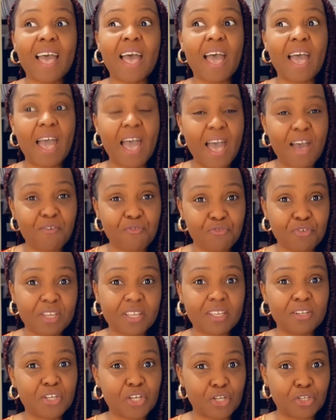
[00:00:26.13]

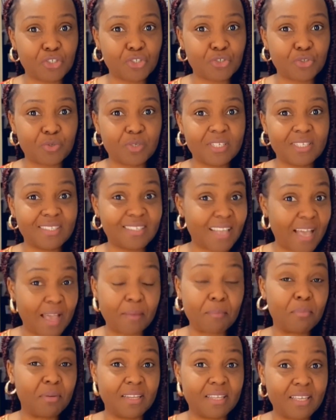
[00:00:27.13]
African countries, I
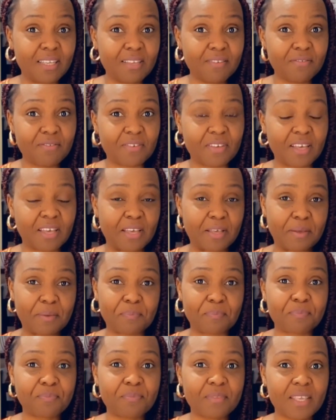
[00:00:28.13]
believe,
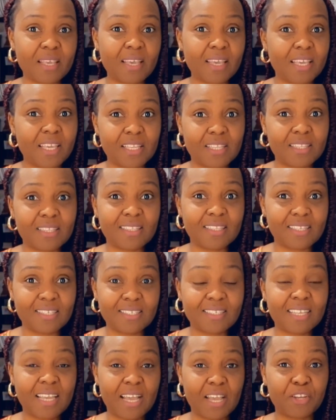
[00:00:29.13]
eat
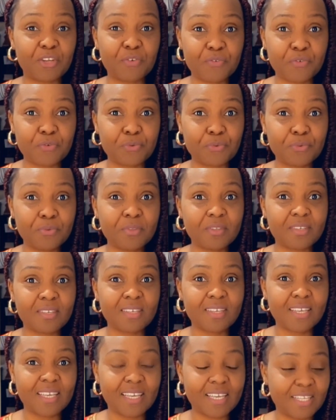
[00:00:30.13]
this kind of food.
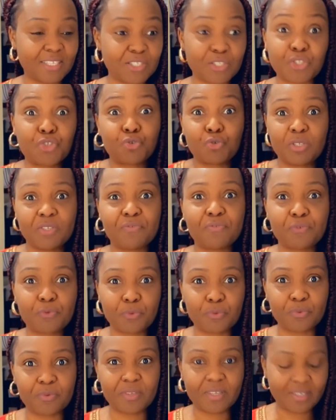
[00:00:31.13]
It's a street
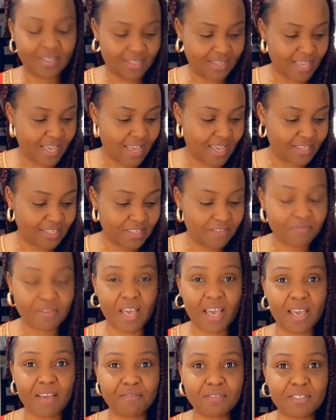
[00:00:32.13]
food, if I
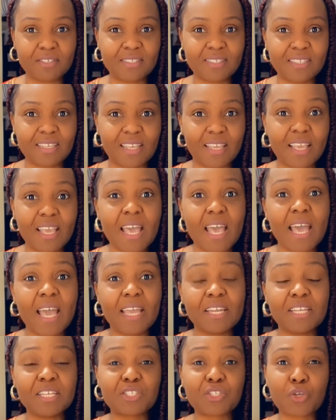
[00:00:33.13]
have to say.
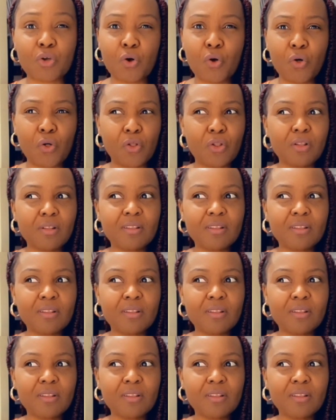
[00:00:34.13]
And it's called